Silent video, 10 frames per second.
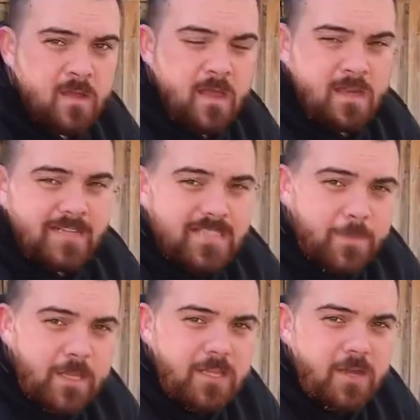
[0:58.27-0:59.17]
Now
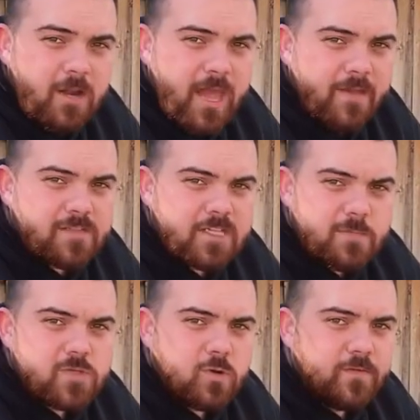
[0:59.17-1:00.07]
typically you're going to have some
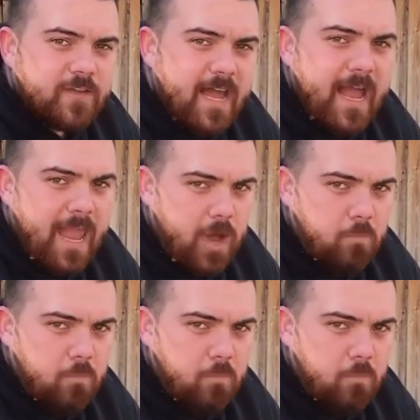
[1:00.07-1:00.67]
sort of guy out